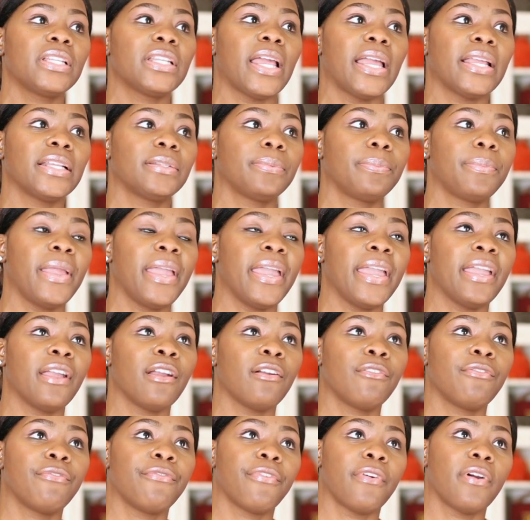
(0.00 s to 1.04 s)
nice pair
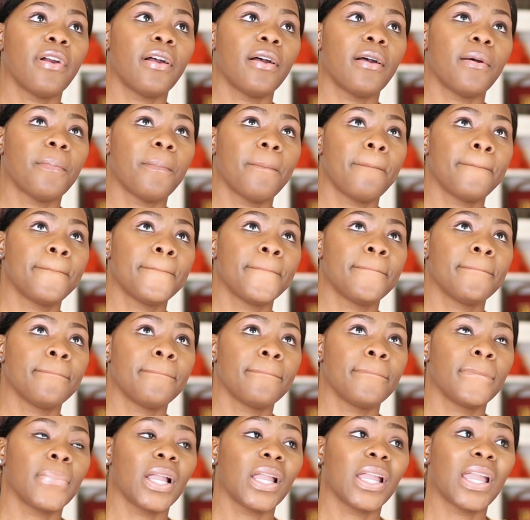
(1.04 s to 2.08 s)
from
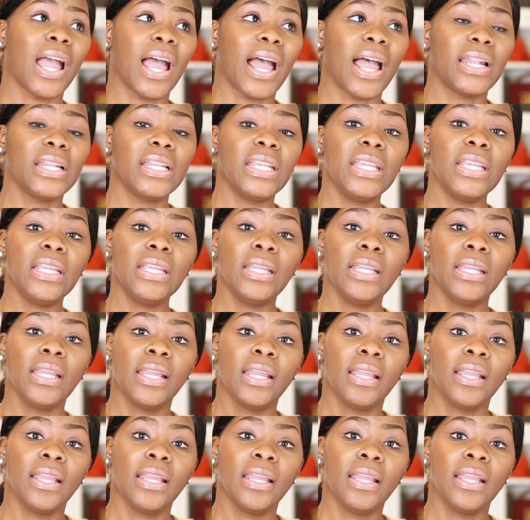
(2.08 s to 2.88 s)
Donnie